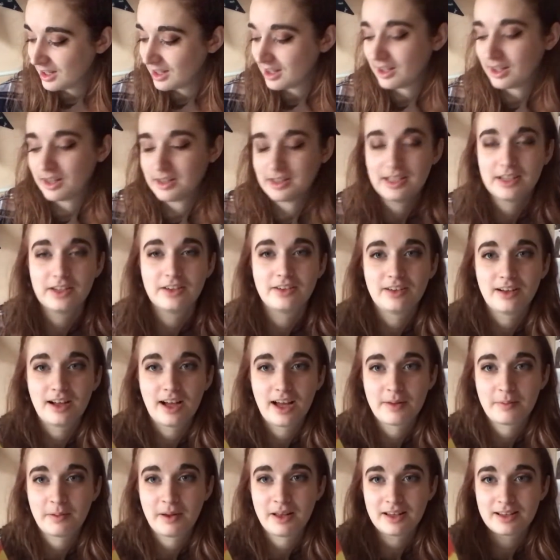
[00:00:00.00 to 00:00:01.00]
until
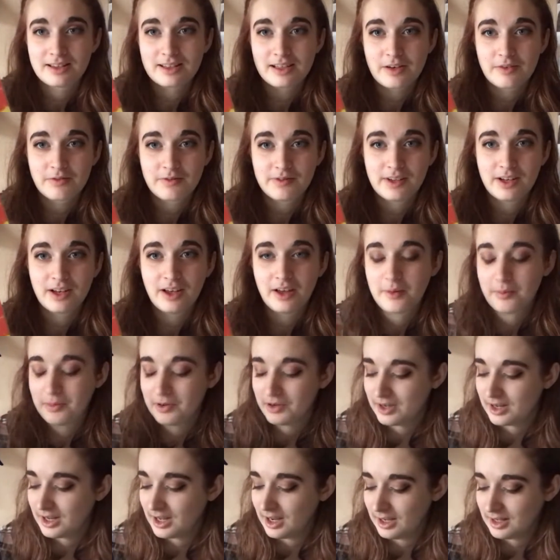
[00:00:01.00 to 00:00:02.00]
I picked this out from the
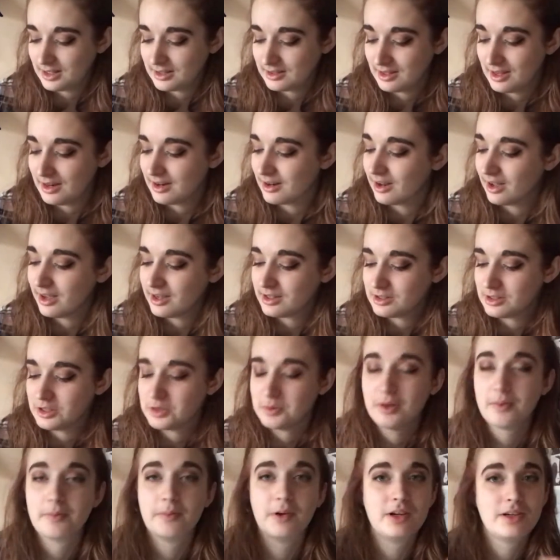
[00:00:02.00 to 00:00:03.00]
library and it said like soon to
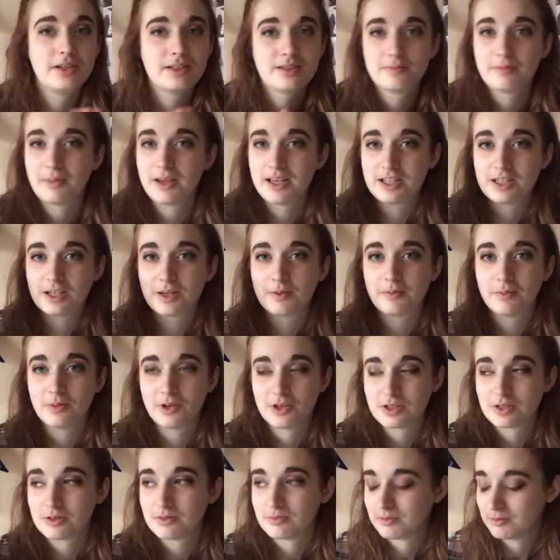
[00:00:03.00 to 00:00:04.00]
be a major
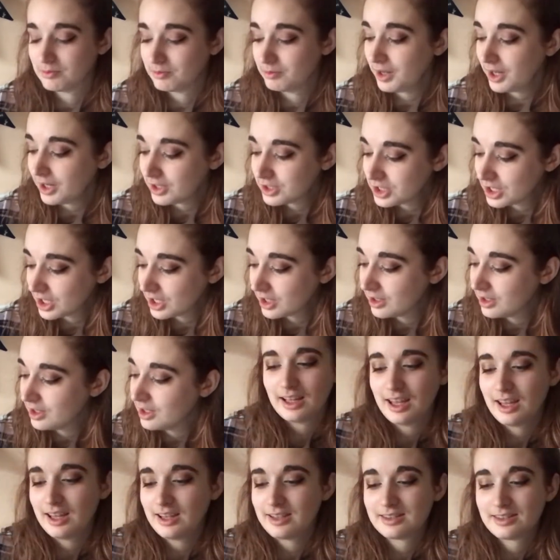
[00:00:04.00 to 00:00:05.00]
motion picture.
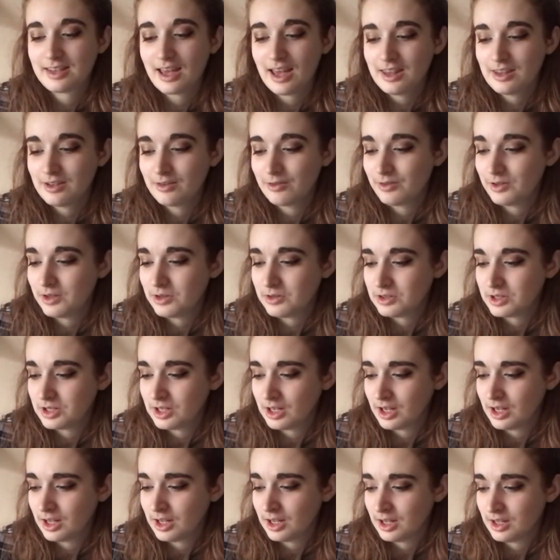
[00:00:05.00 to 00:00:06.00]
It's set in the
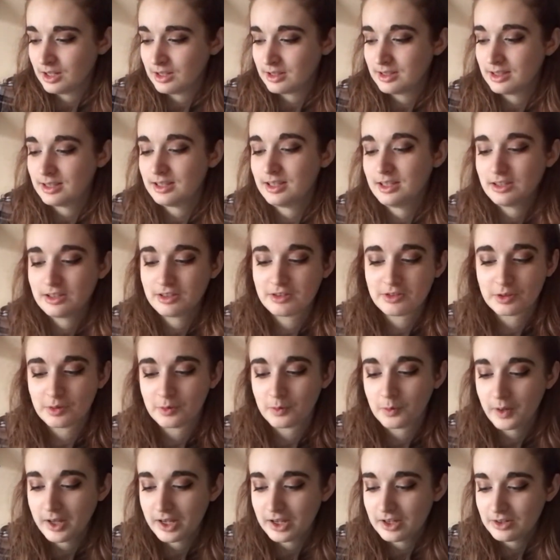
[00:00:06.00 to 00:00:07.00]
future, cities are on
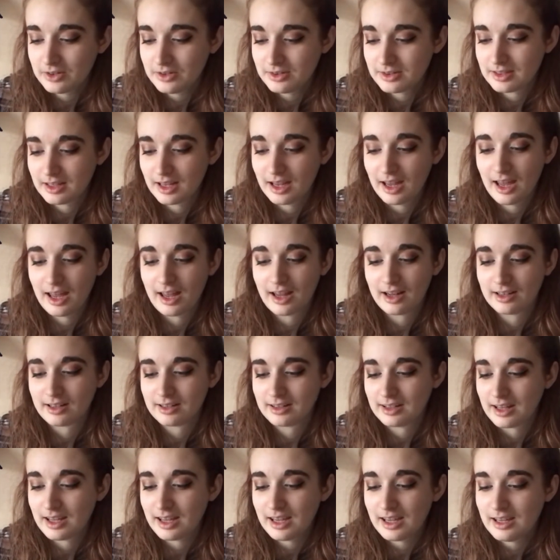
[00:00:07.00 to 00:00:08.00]
wheels and
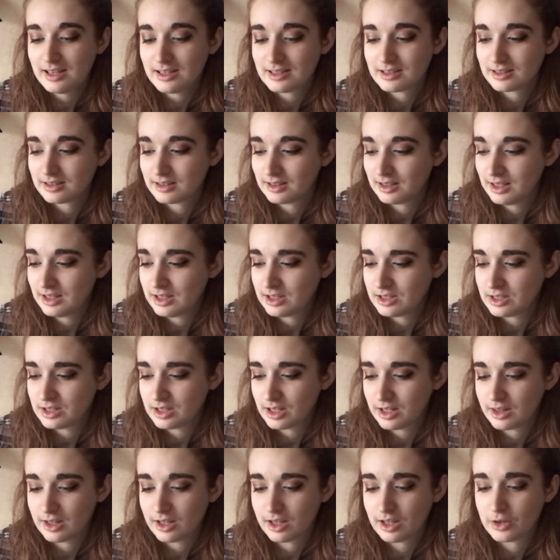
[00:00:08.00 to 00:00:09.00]
they eat each
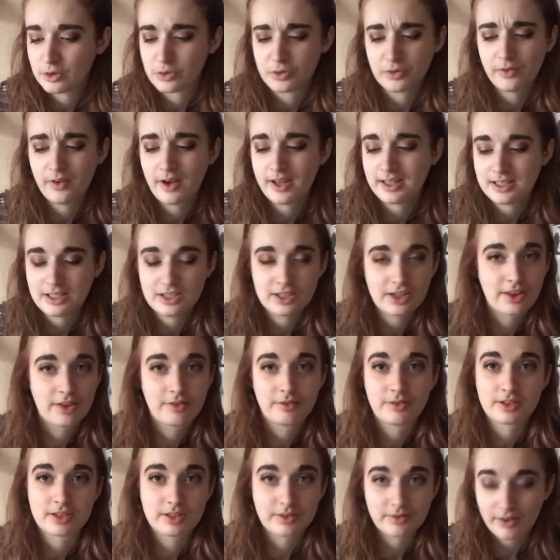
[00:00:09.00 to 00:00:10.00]
other or fight each other
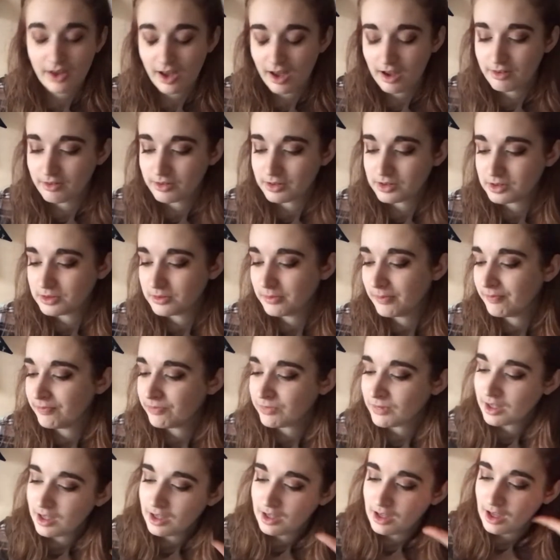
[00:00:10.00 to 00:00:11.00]
for survival.
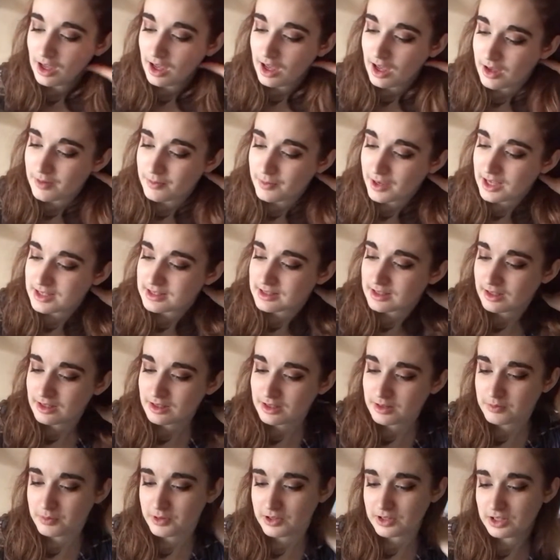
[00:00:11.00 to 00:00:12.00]
As
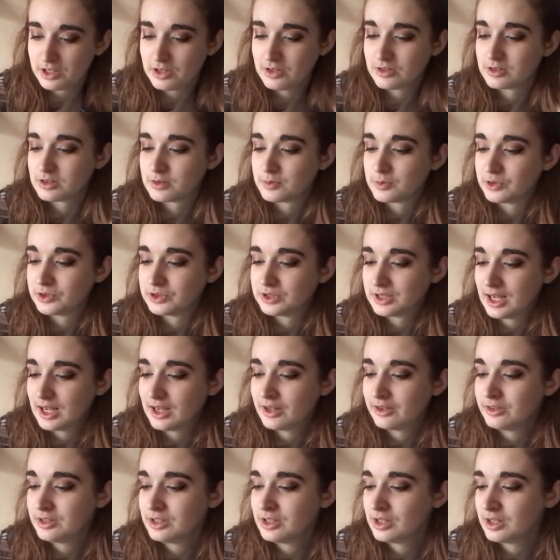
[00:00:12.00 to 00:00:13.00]
London pursues a small
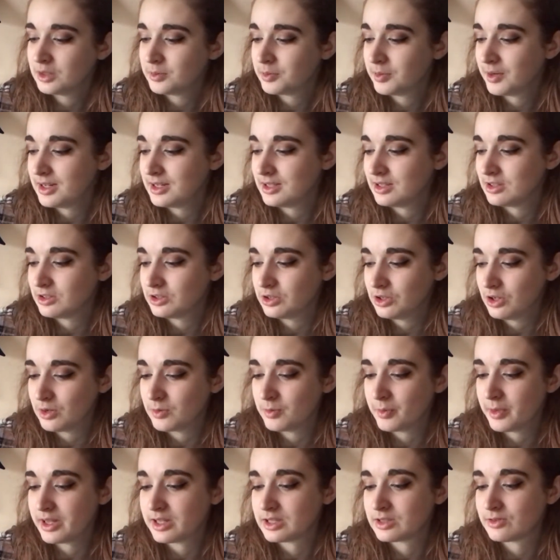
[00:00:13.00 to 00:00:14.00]
town, young apprentice
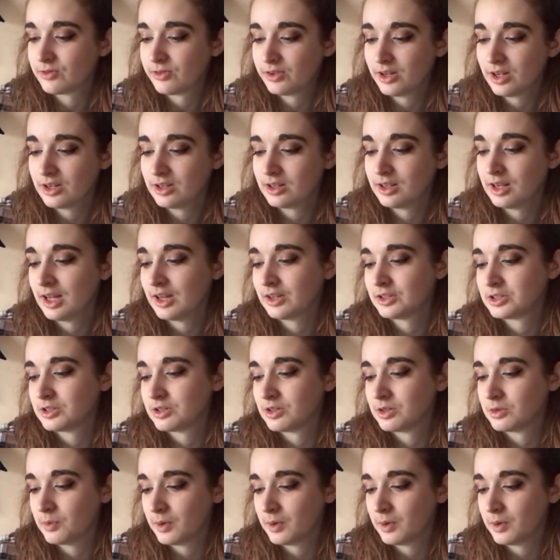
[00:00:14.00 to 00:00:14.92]
Tom is flung out